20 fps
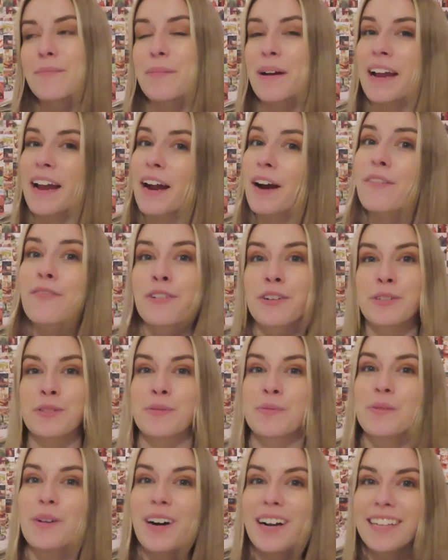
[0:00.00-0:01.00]
My Air
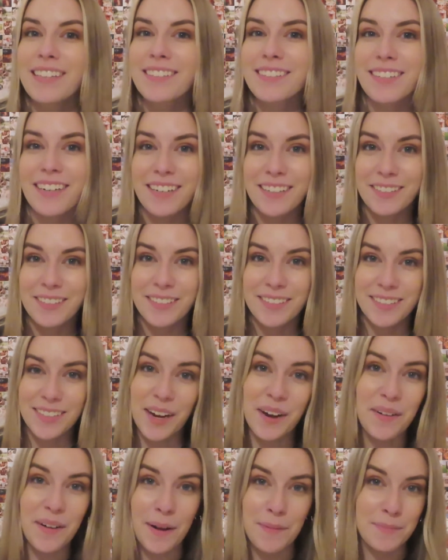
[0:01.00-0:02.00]
Force Ones are
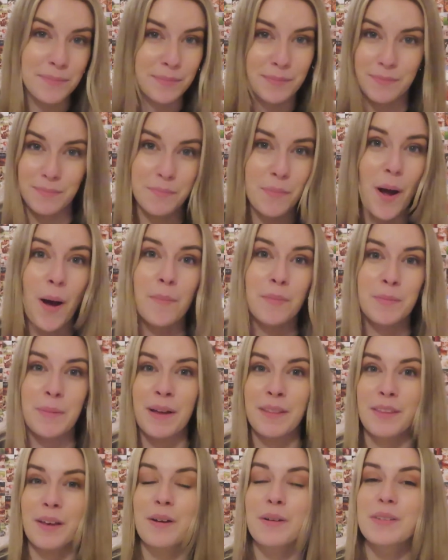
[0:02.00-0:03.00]
so, I'm pumped
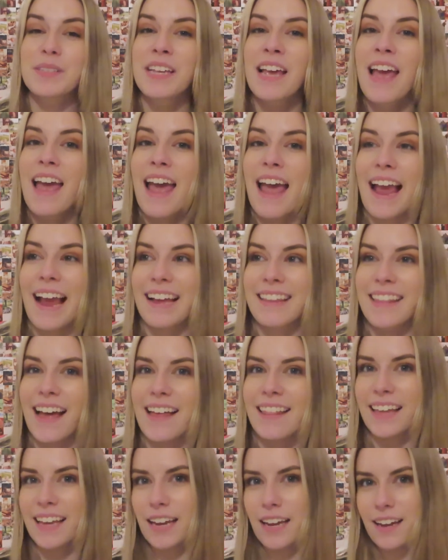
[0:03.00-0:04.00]
about those. And
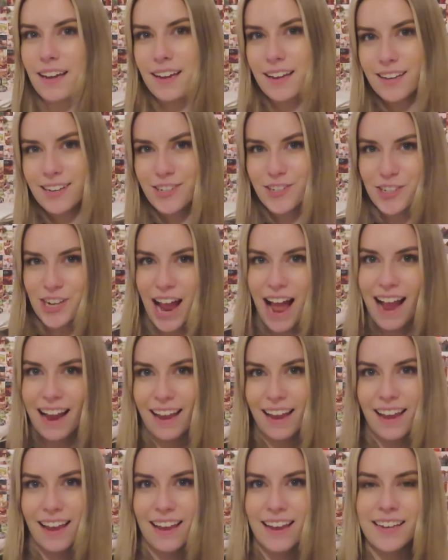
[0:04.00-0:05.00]
that like
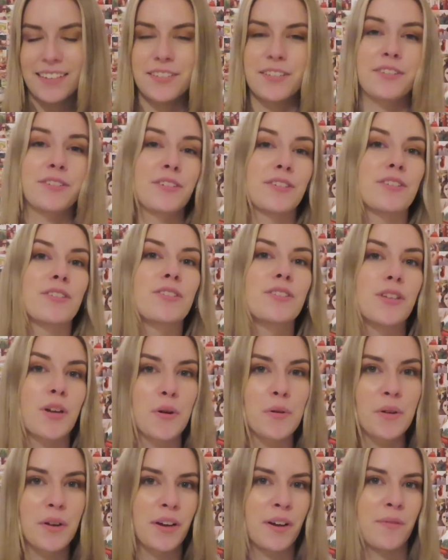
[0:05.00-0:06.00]
jacket is gonna look
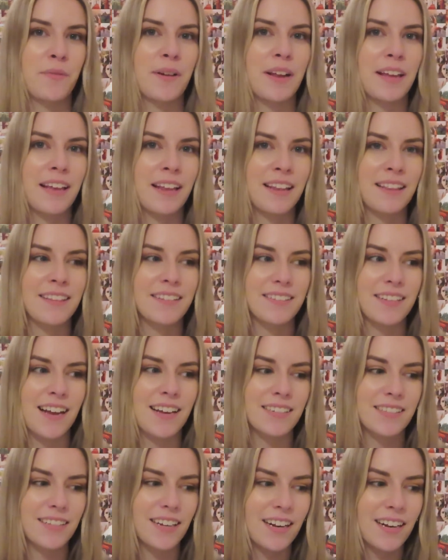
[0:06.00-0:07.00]
so good when I get it in the
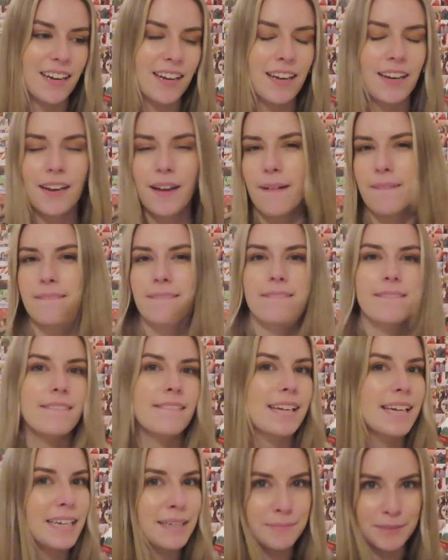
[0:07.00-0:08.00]
size that I need.
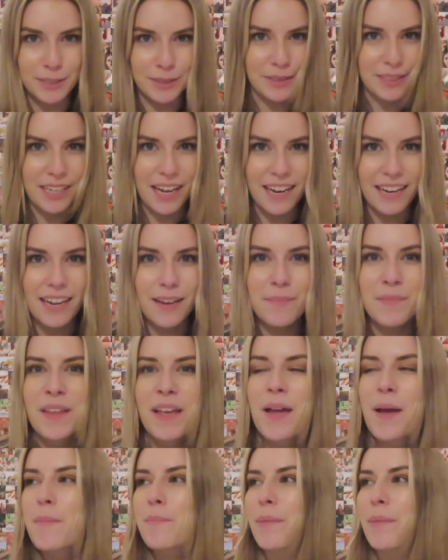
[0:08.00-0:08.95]
I'm so excited.